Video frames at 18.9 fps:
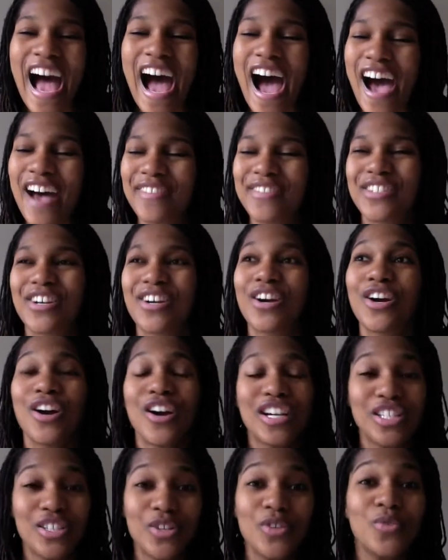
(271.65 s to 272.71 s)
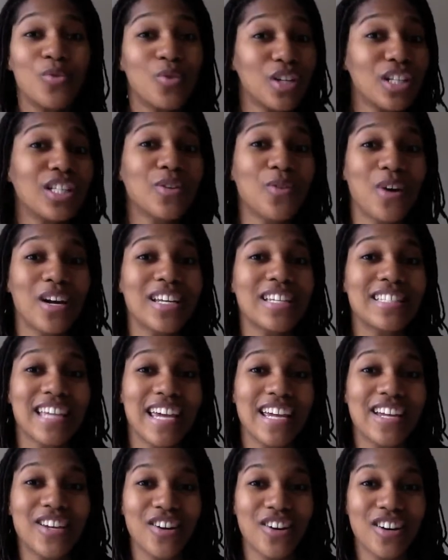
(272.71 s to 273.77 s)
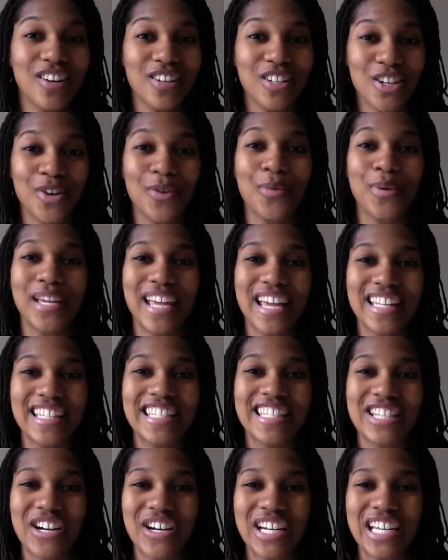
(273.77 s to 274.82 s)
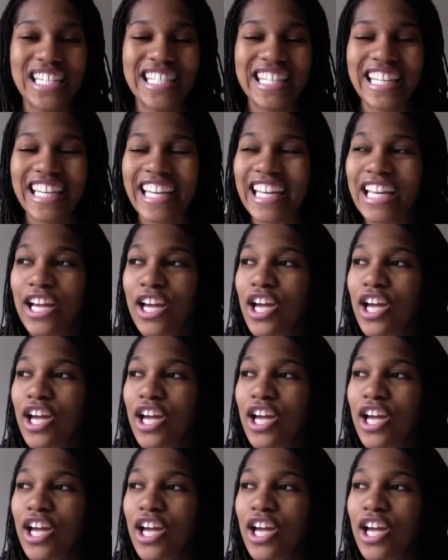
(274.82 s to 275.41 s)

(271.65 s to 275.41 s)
after you really want to take your weekend seriously.